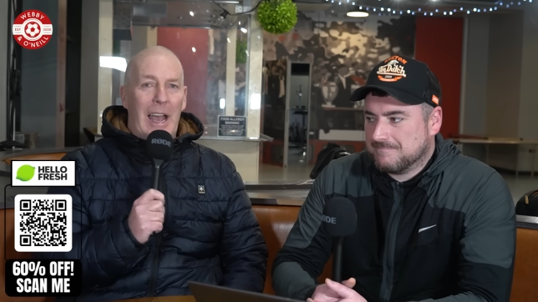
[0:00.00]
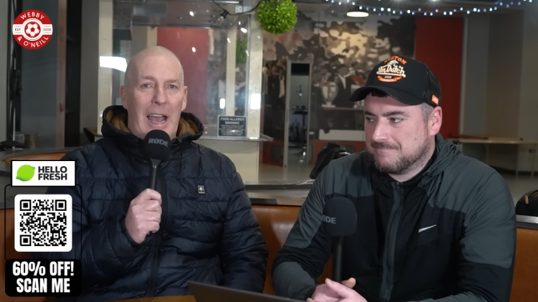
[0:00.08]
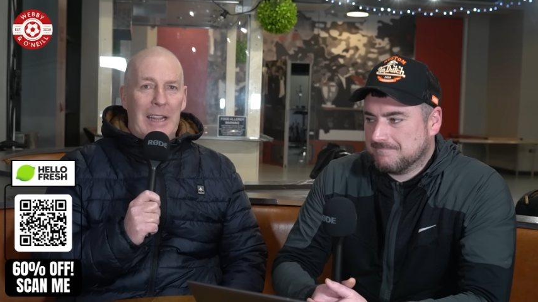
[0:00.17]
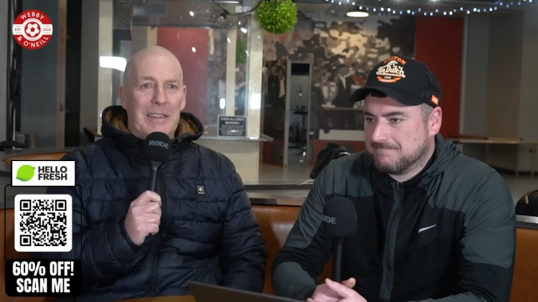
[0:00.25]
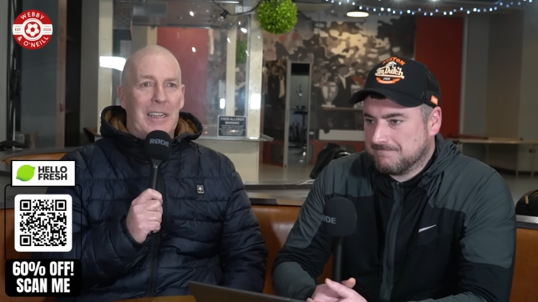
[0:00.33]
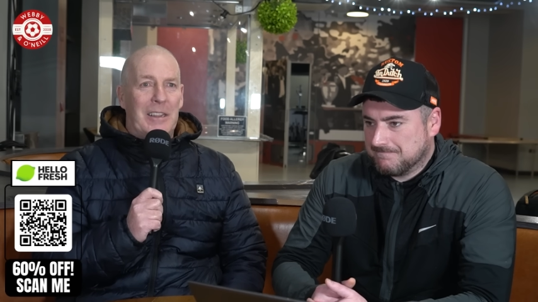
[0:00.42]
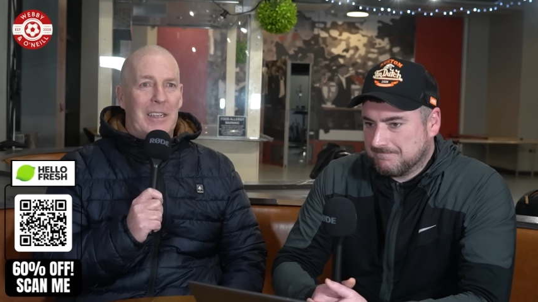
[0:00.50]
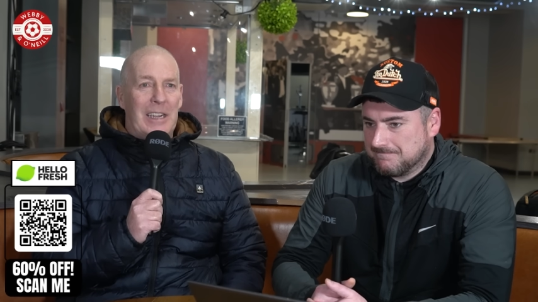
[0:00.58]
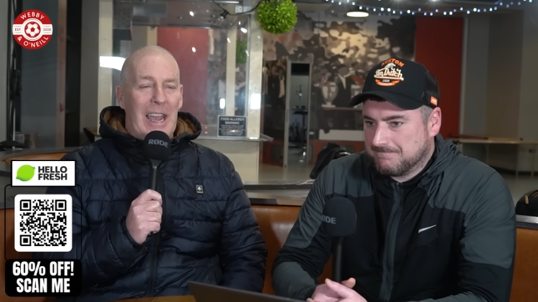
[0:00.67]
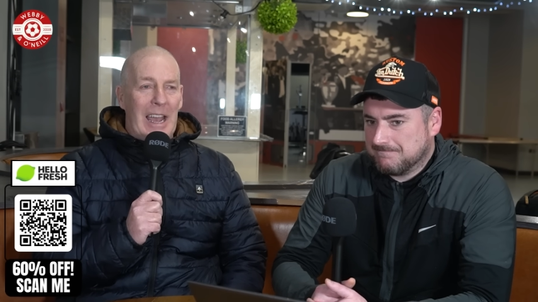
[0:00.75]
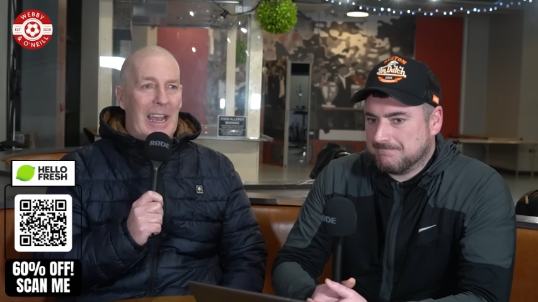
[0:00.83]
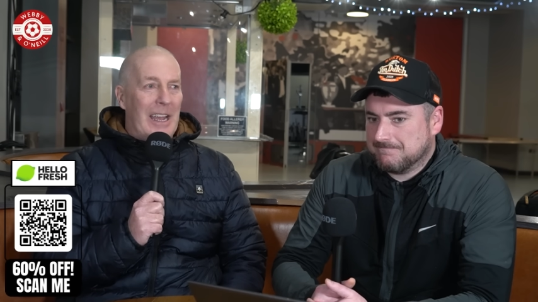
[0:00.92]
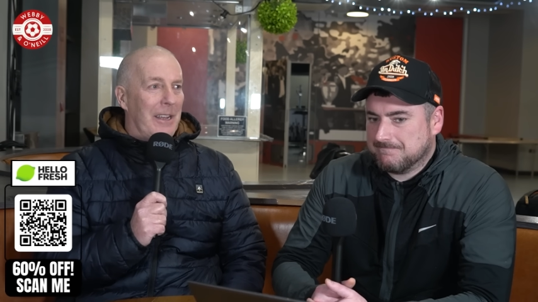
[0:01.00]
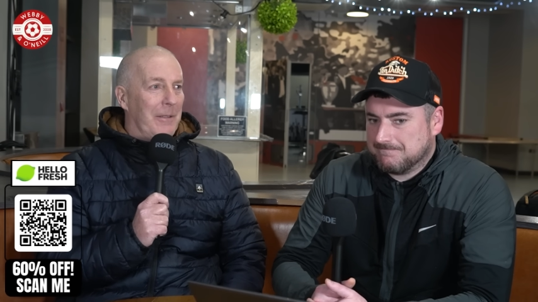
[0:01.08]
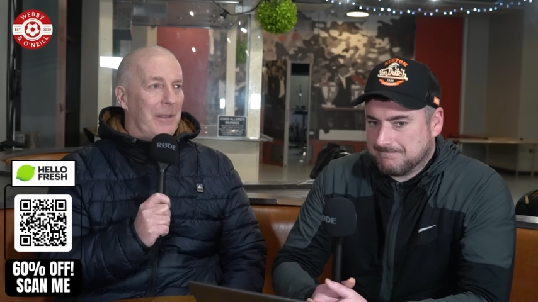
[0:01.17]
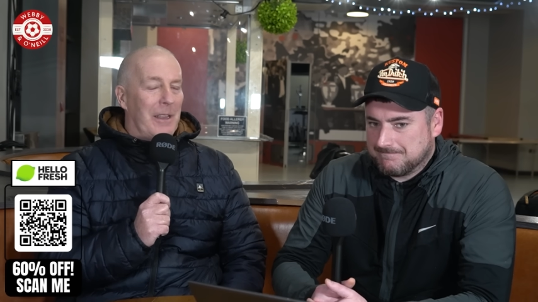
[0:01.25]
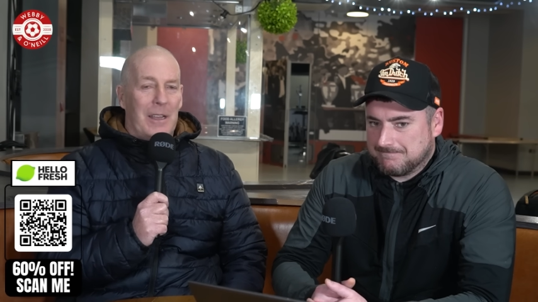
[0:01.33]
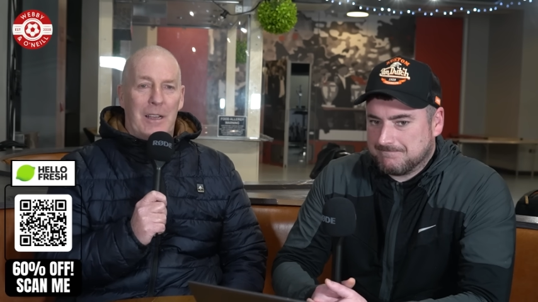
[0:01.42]
Speaker 1: End of the year
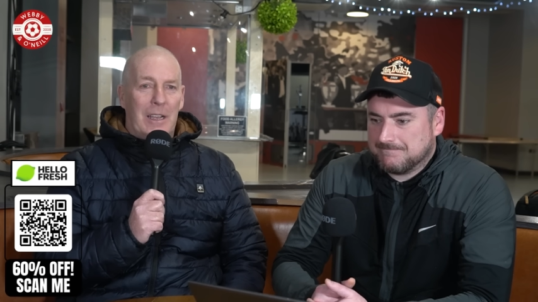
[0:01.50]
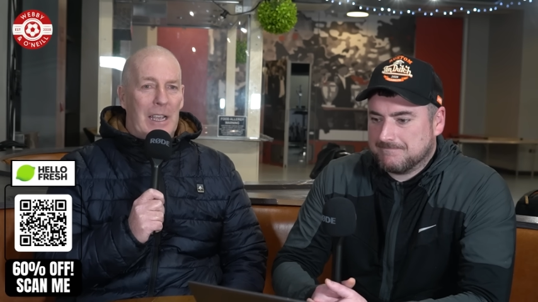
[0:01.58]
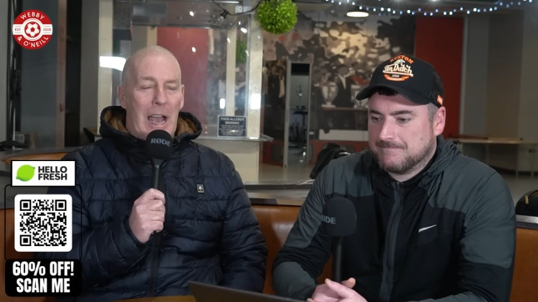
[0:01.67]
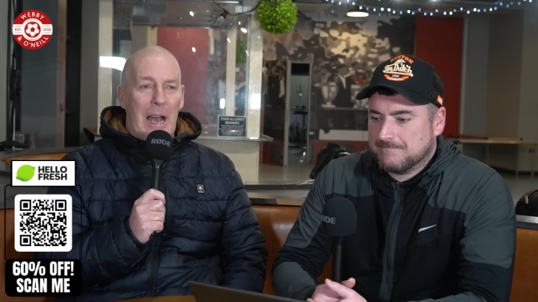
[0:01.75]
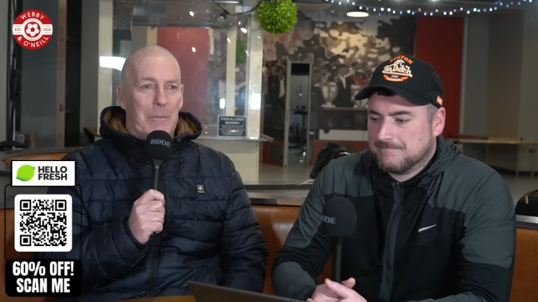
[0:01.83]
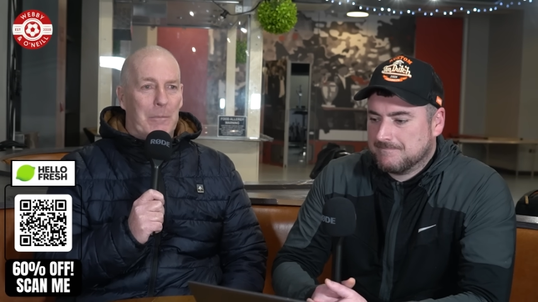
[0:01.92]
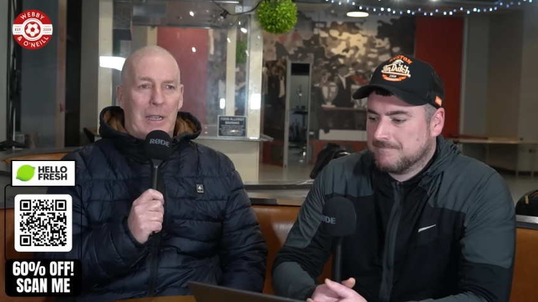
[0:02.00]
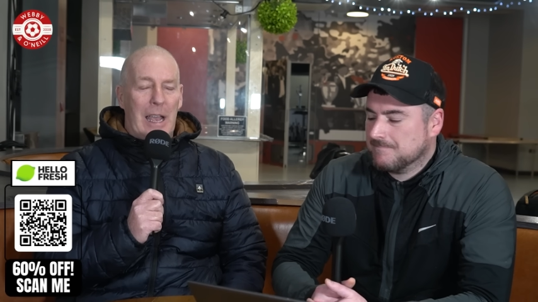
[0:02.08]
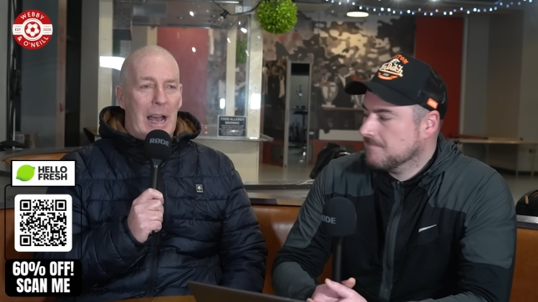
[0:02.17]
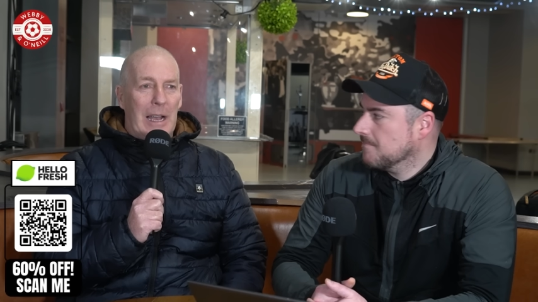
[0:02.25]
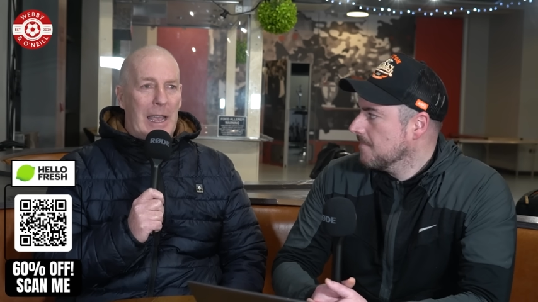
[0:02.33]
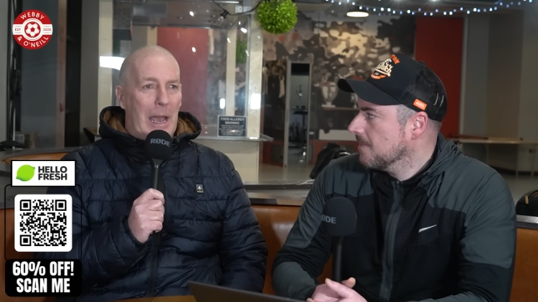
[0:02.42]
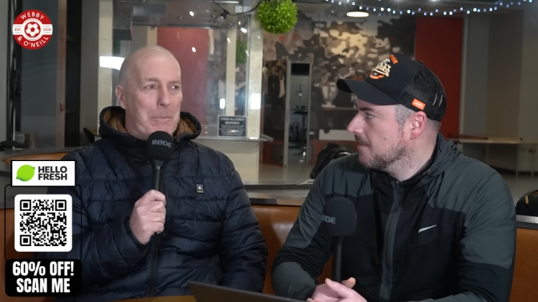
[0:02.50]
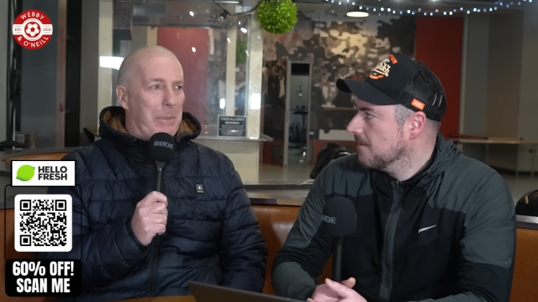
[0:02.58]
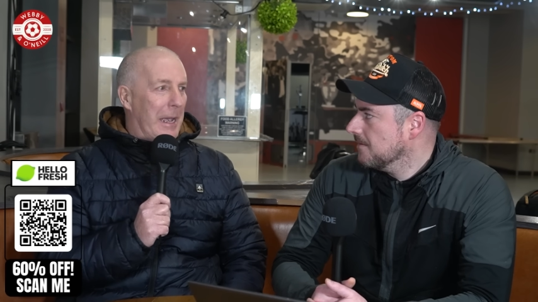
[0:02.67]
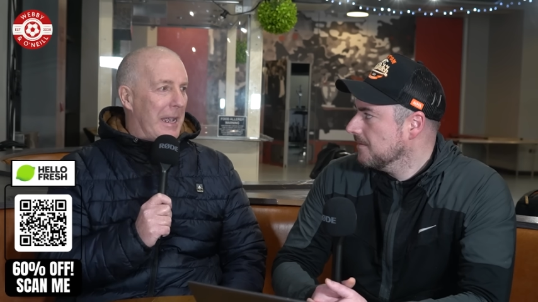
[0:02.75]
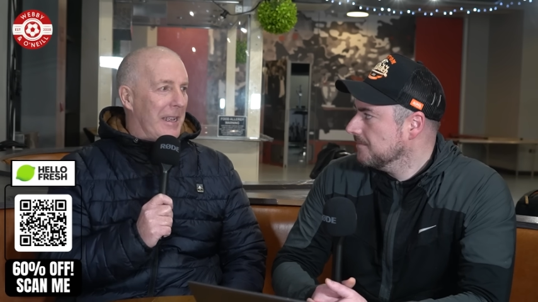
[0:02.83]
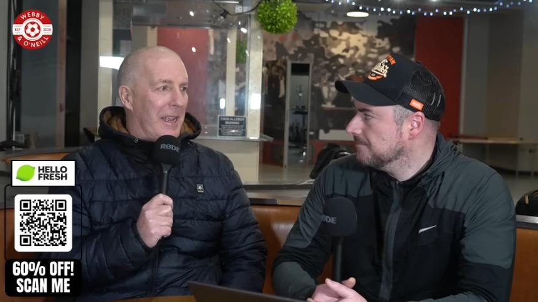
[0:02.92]
can't can't get
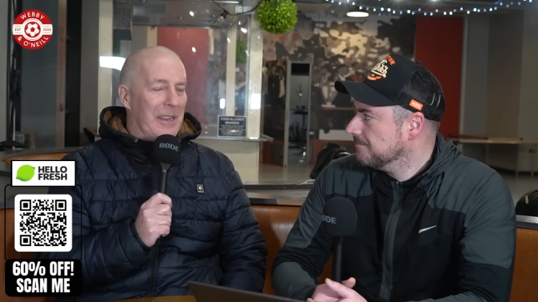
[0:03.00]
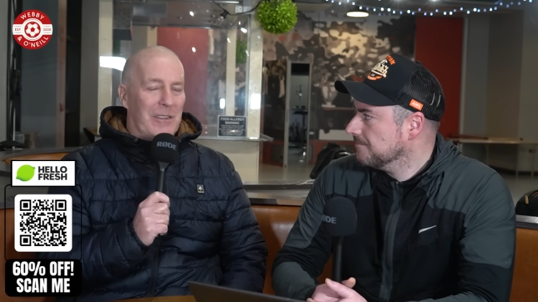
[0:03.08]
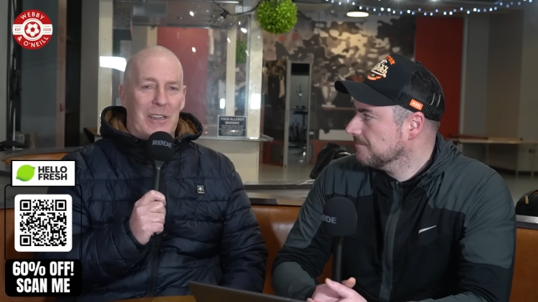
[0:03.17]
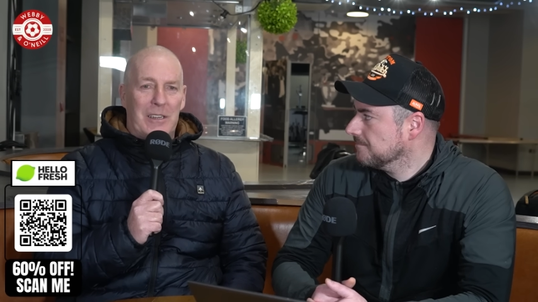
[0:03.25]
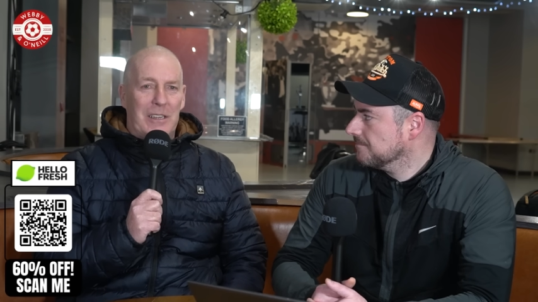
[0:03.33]
beat. It's a